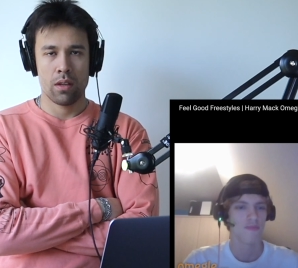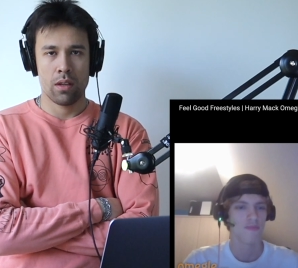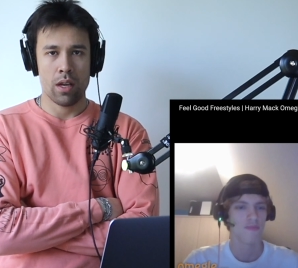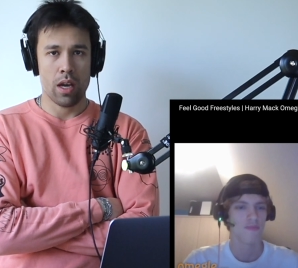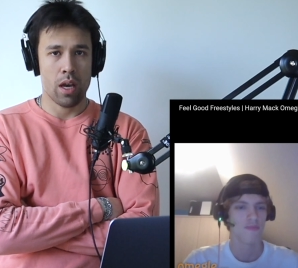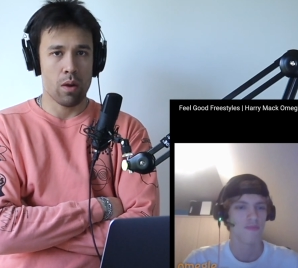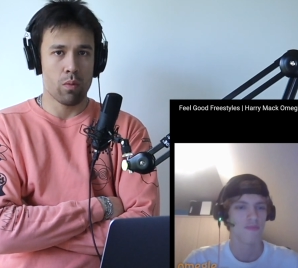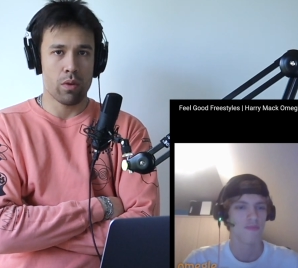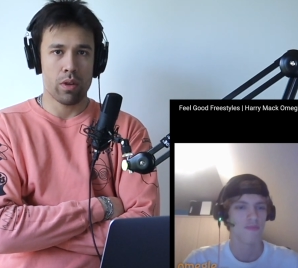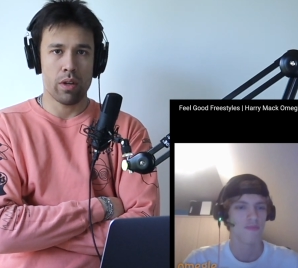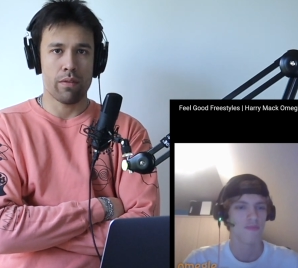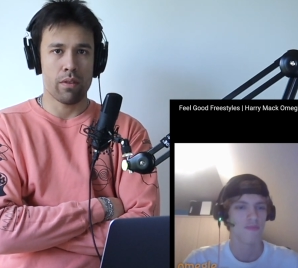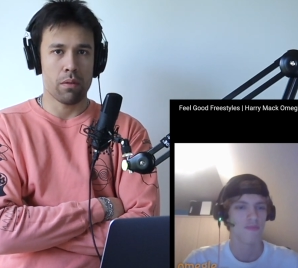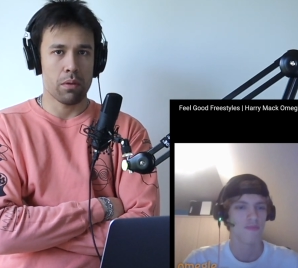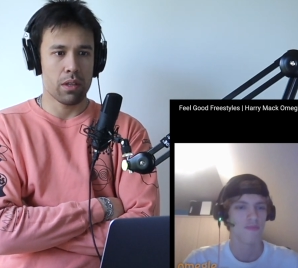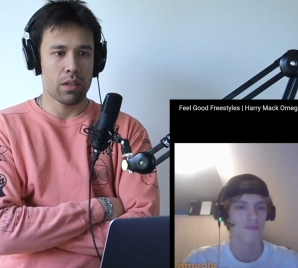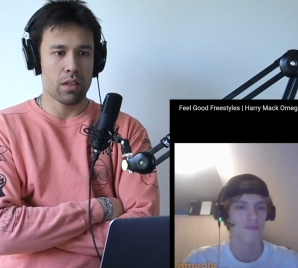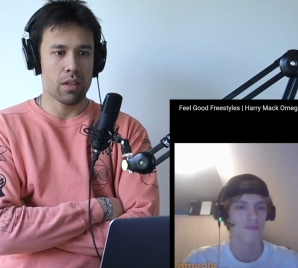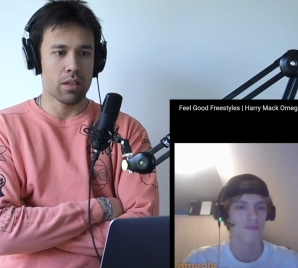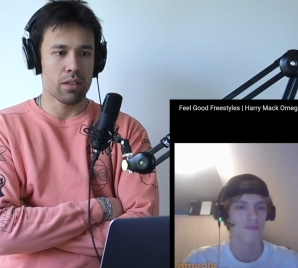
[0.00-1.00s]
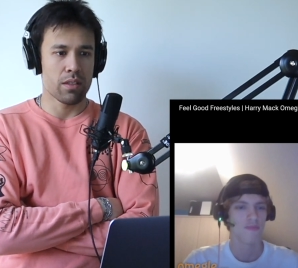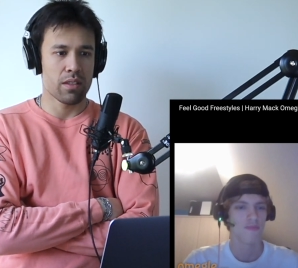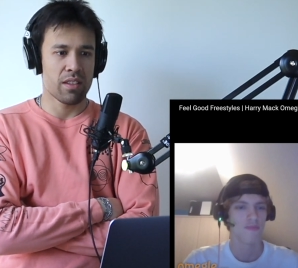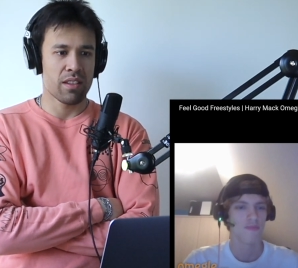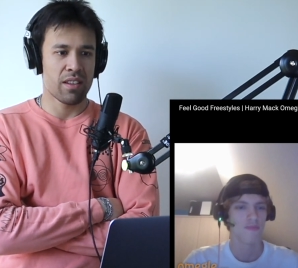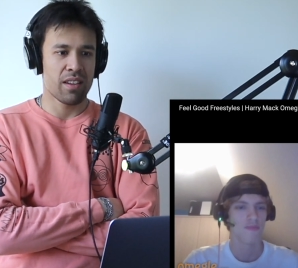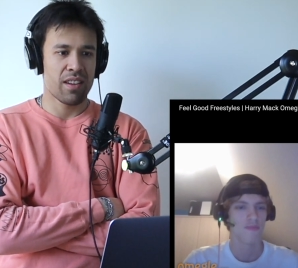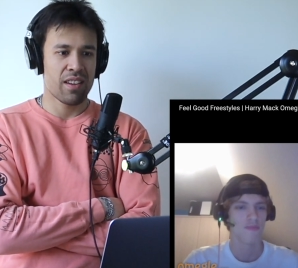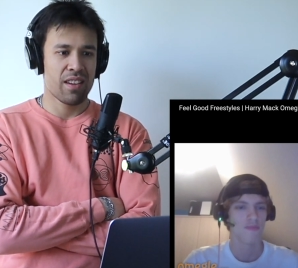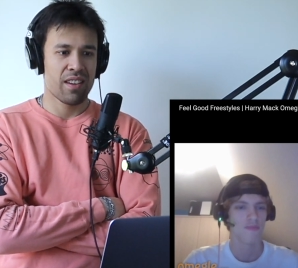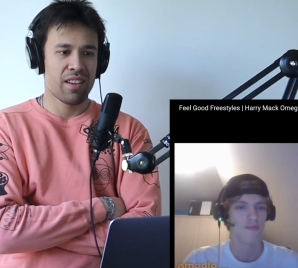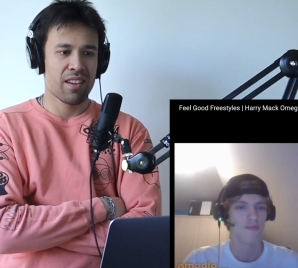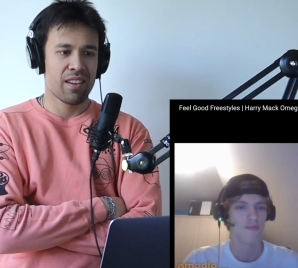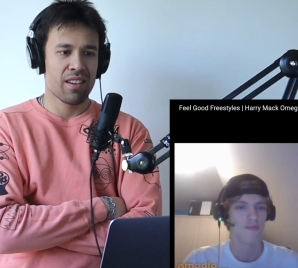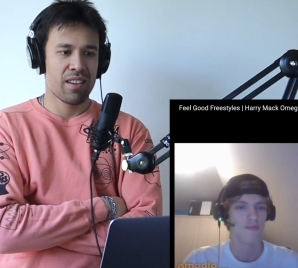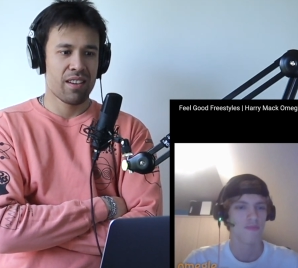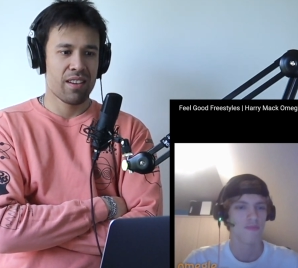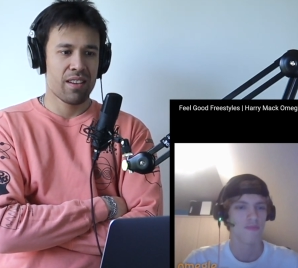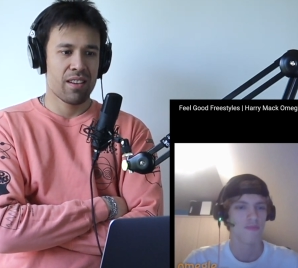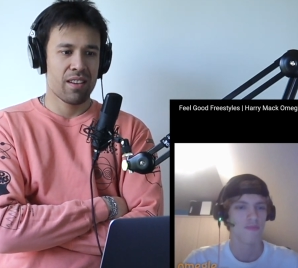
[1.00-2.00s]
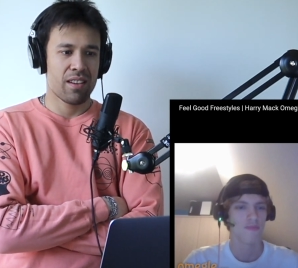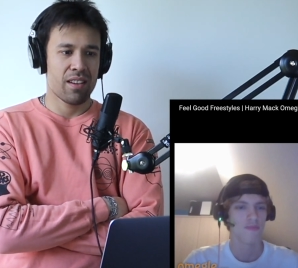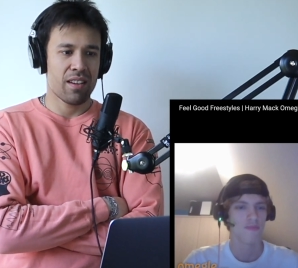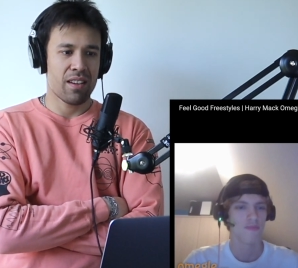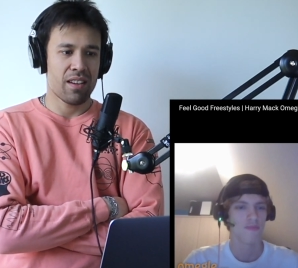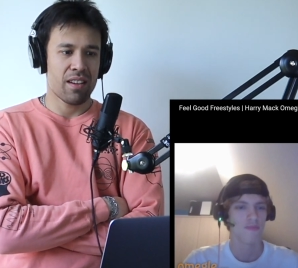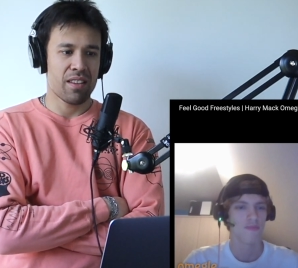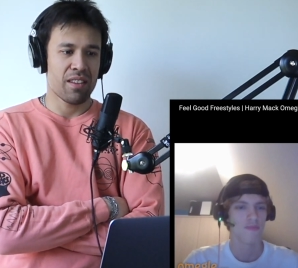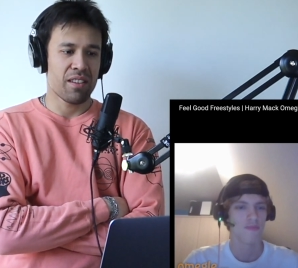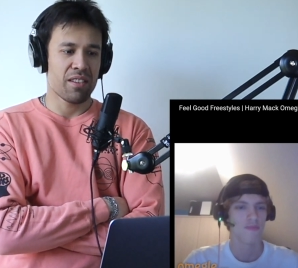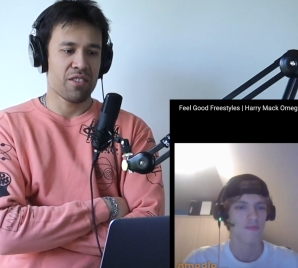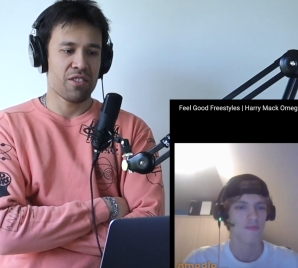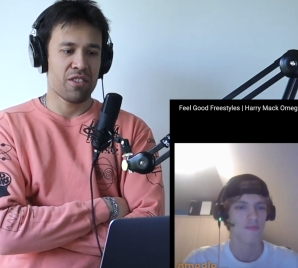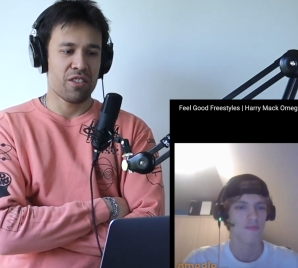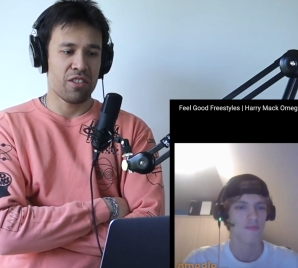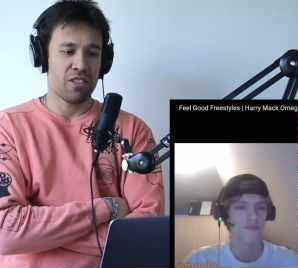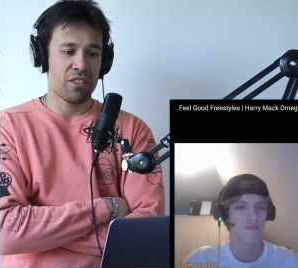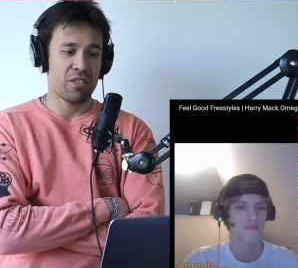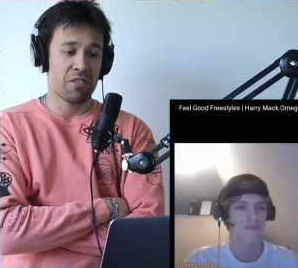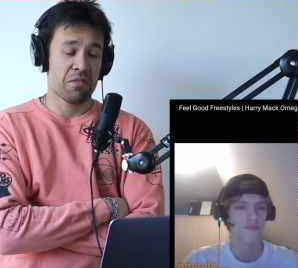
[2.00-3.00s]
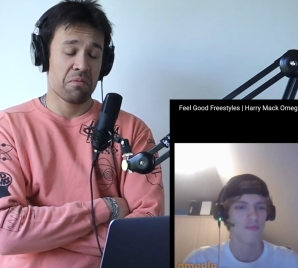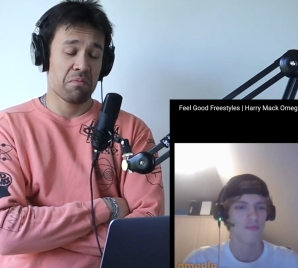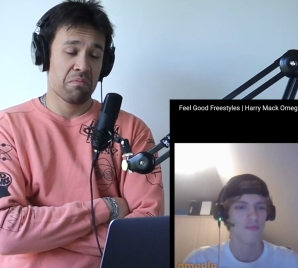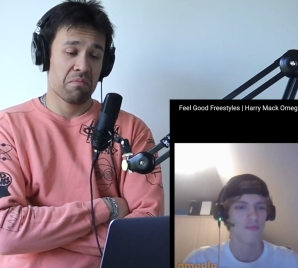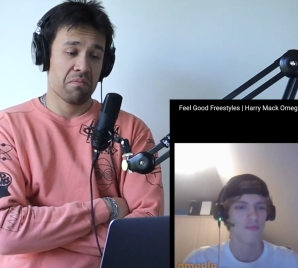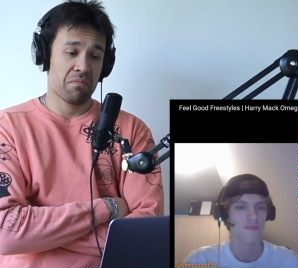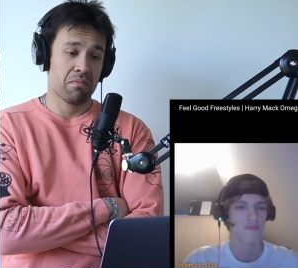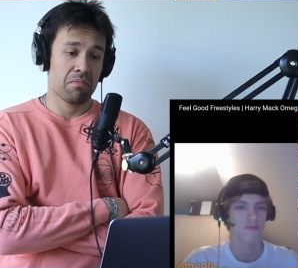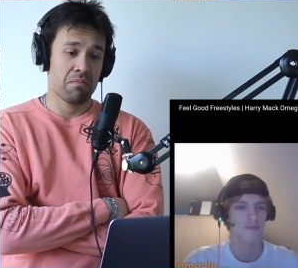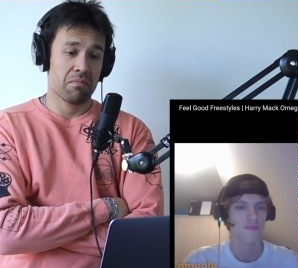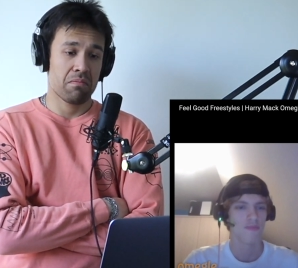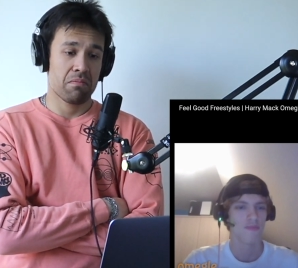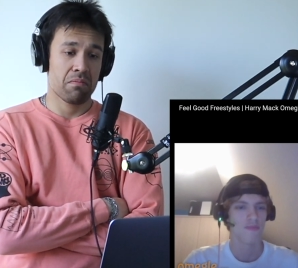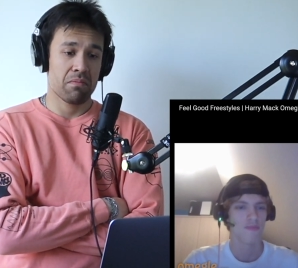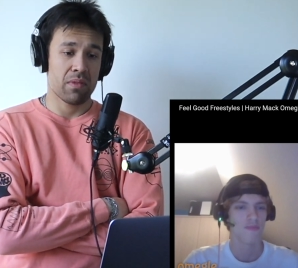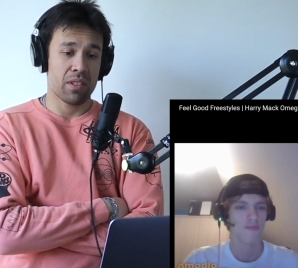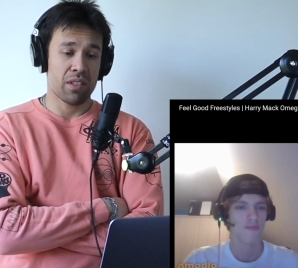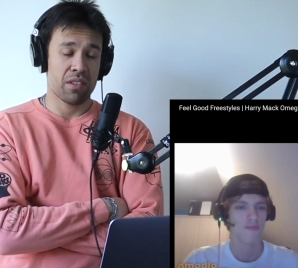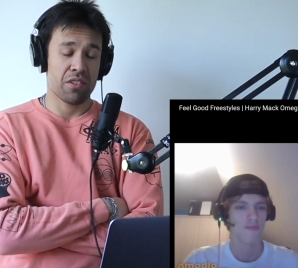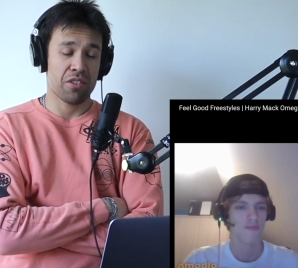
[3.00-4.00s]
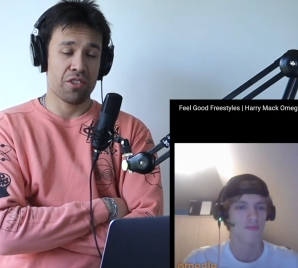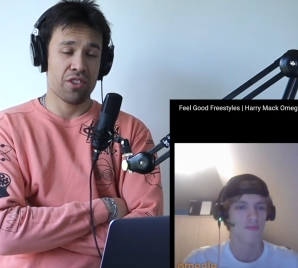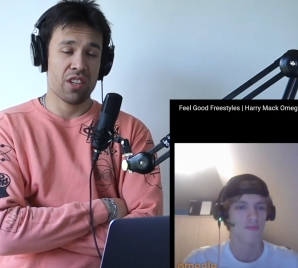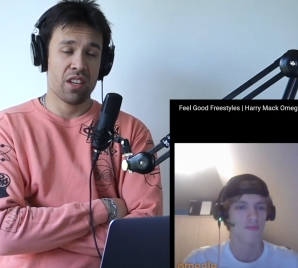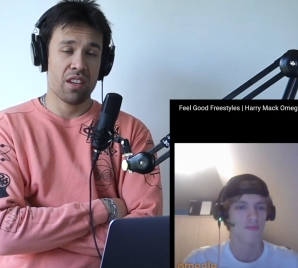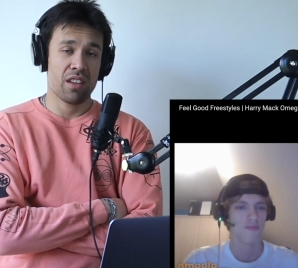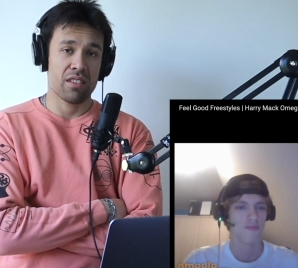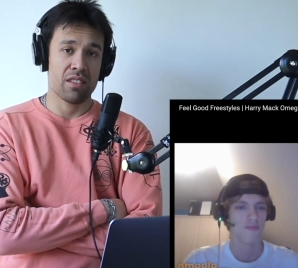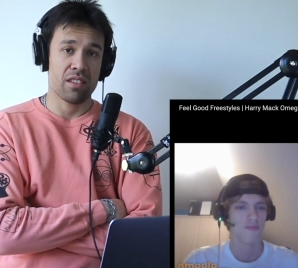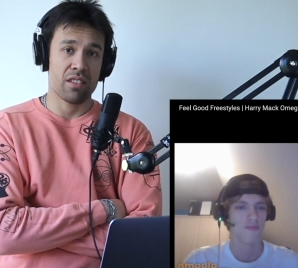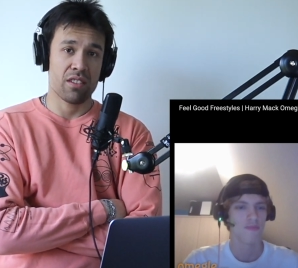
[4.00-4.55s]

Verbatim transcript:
Speaker 1: at whatever he does. And then she's, there's a chance that